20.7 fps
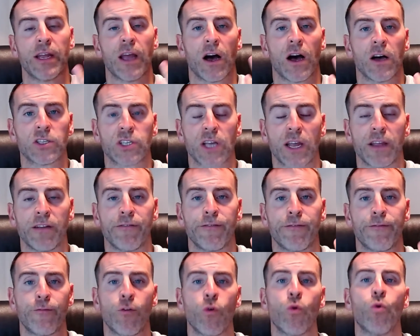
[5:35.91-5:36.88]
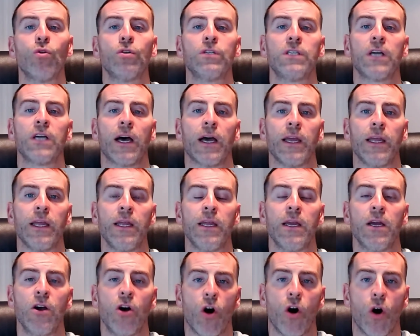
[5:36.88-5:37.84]
us a 4-day
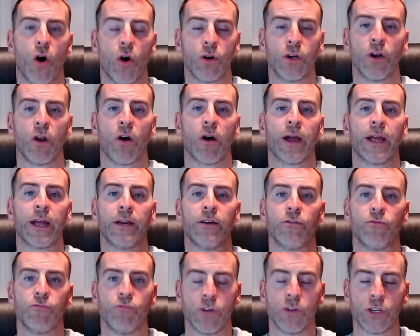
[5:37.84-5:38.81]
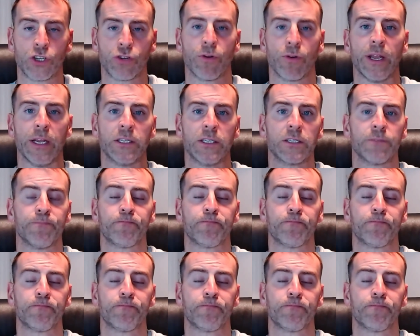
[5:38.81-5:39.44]
online retreat,